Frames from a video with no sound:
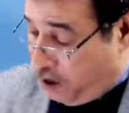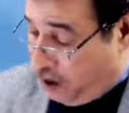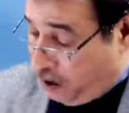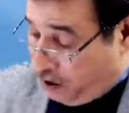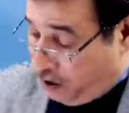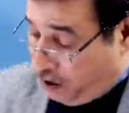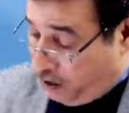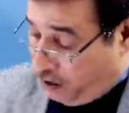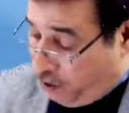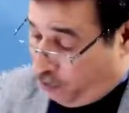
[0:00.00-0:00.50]

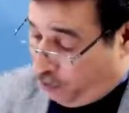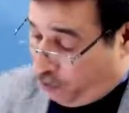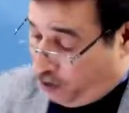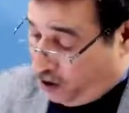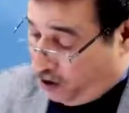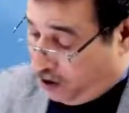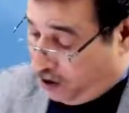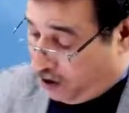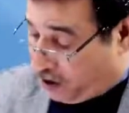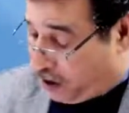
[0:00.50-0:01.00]
Now
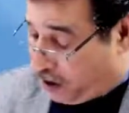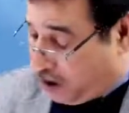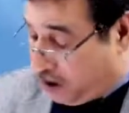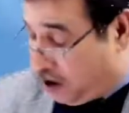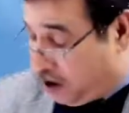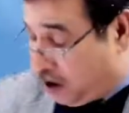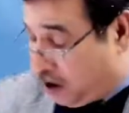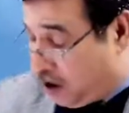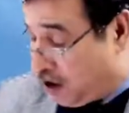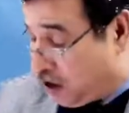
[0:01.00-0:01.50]
what does
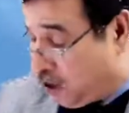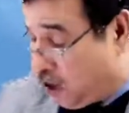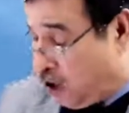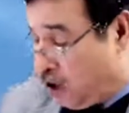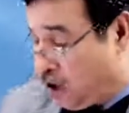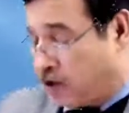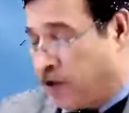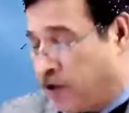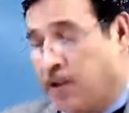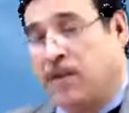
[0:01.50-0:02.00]
this
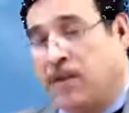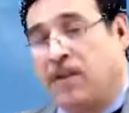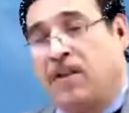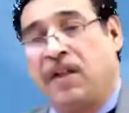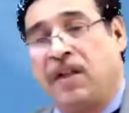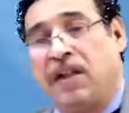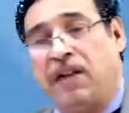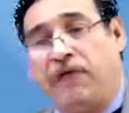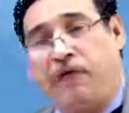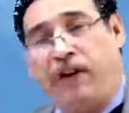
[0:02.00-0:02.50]
cost
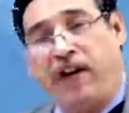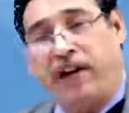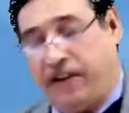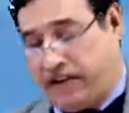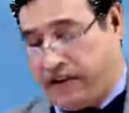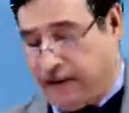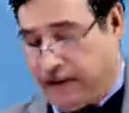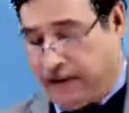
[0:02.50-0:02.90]
signifies?